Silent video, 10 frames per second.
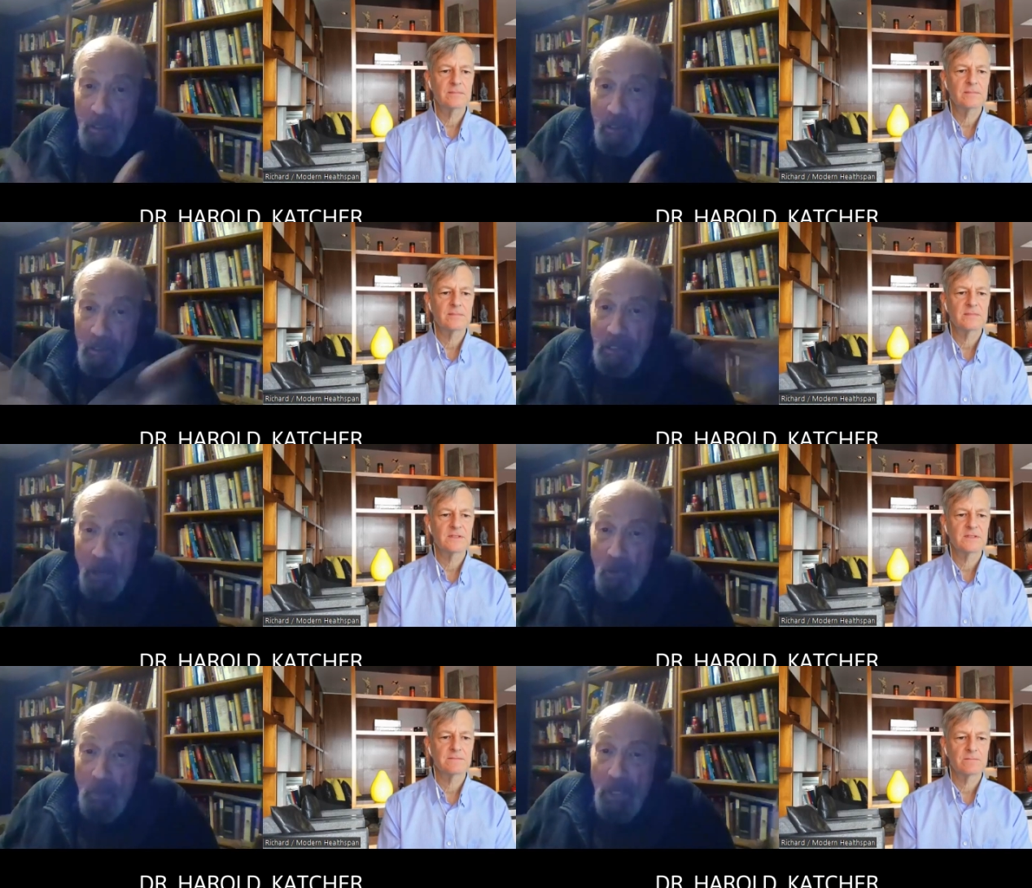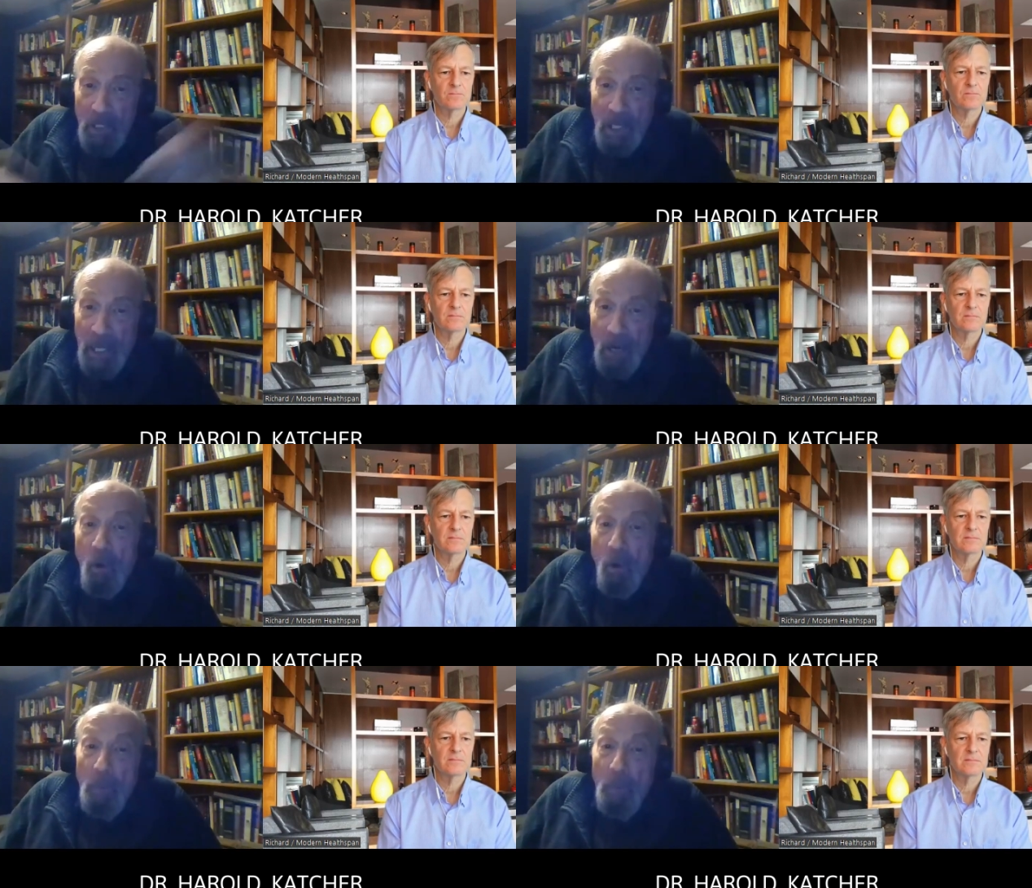Speaker 1: that would be that
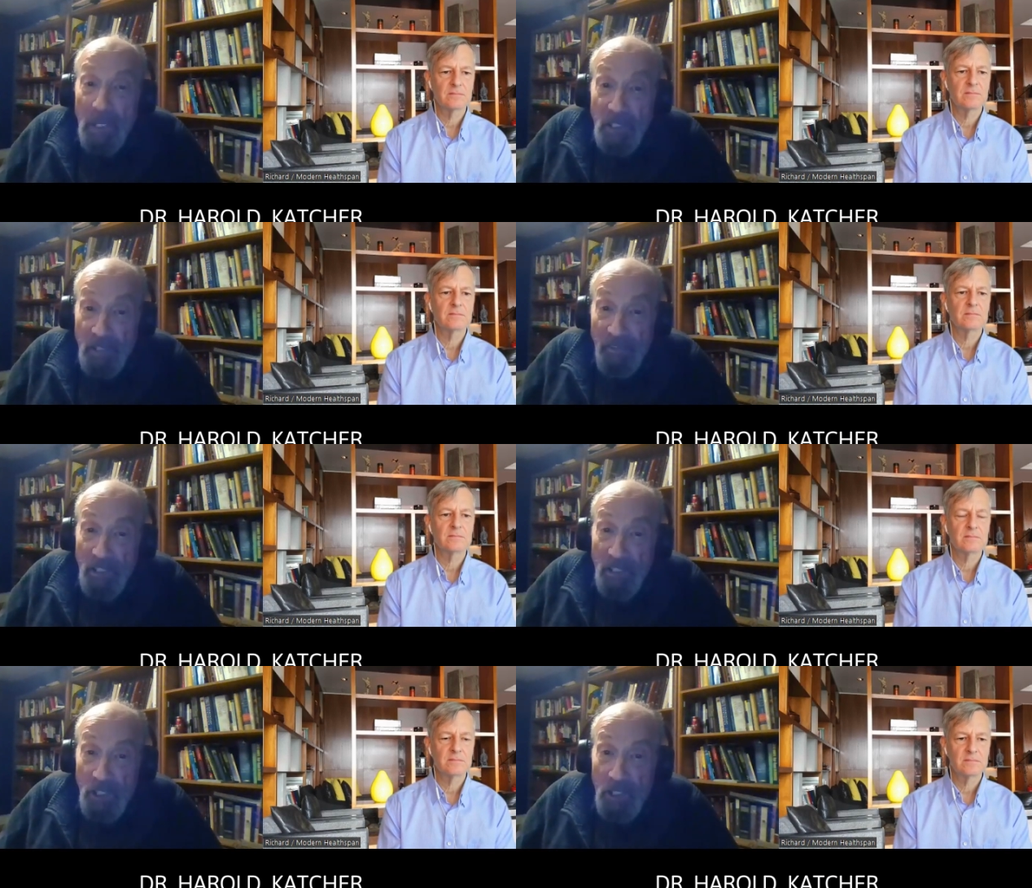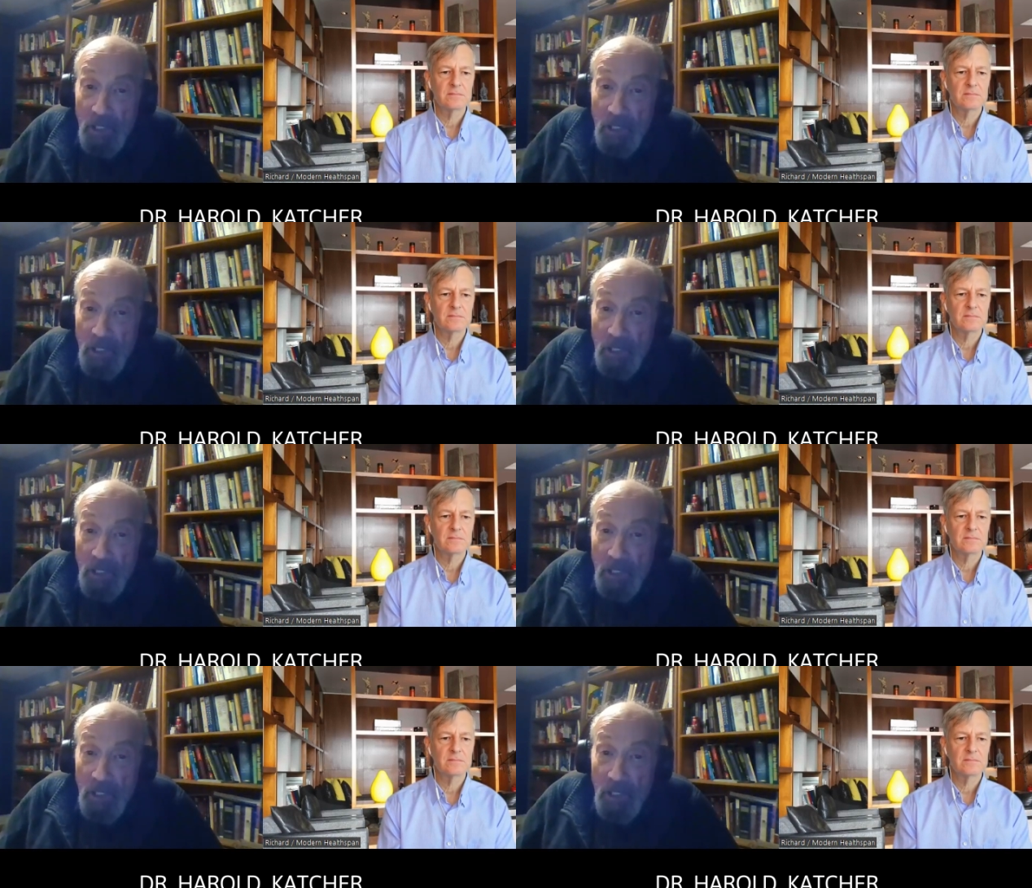ought to be sufficient.